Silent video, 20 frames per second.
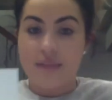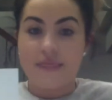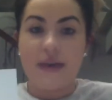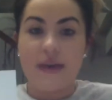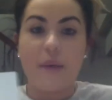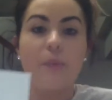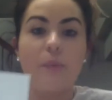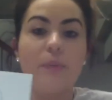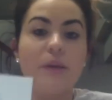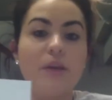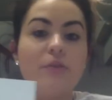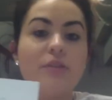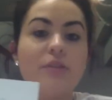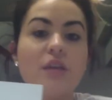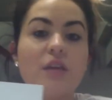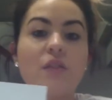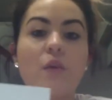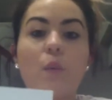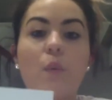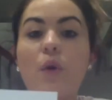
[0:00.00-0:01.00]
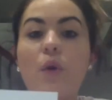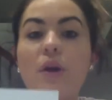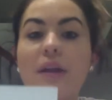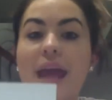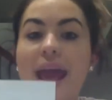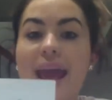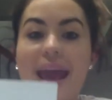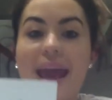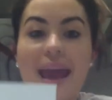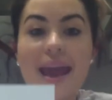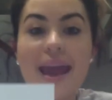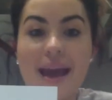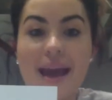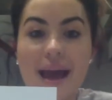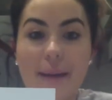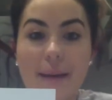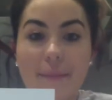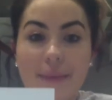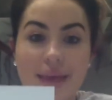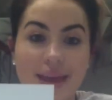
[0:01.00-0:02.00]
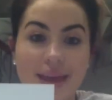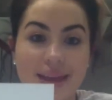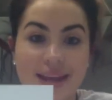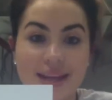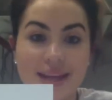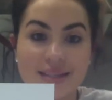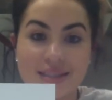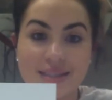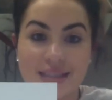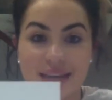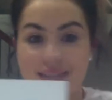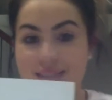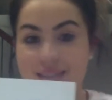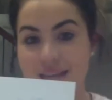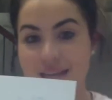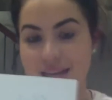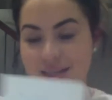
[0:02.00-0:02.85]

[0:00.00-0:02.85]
That would be using the word am in a sentence.